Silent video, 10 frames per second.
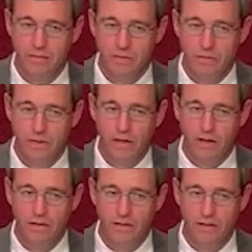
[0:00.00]
while we are
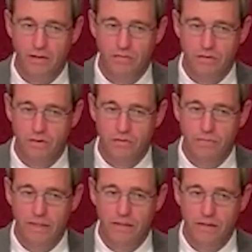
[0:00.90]
arguing over so
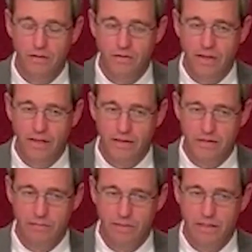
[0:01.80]
many little
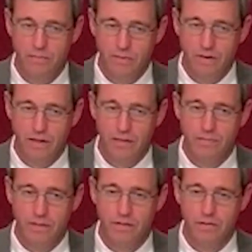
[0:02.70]
things and mesmerized
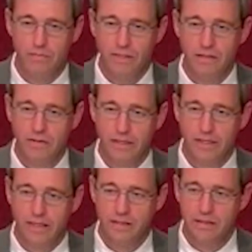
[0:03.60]
by so many
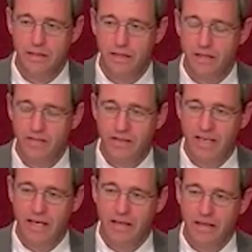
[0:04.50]
trinkets. The
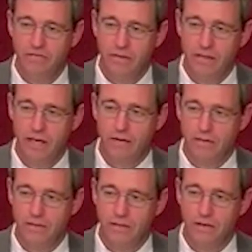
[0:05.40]
net even now
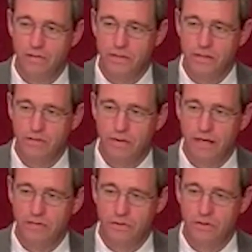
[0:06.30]
is closing
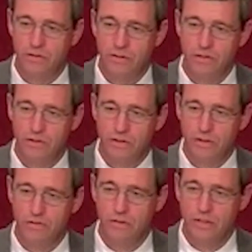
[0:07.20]
around you and your
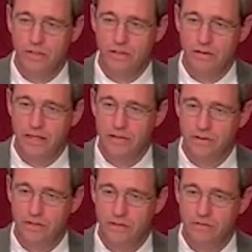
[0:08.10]
children and your
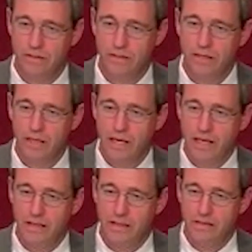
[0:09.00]
grandchildren,
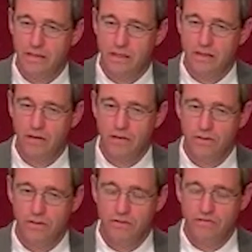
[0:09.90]
and it does not
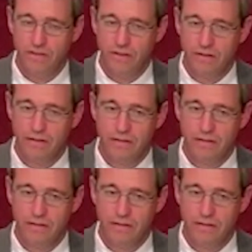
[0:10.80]
cause you to fear.